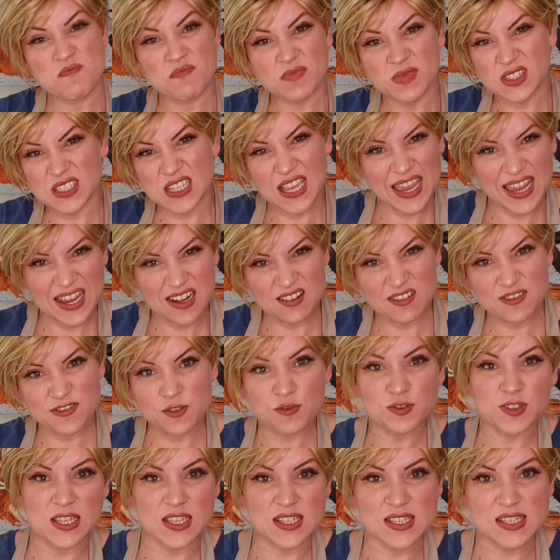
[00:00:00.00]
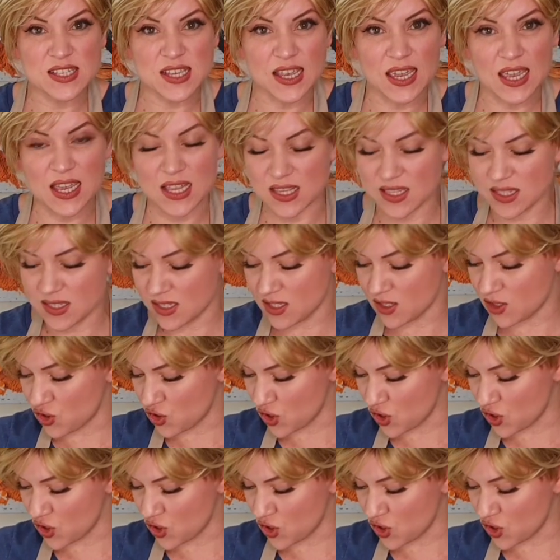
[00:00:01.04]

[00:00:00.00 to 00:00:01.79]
10-15 seconds,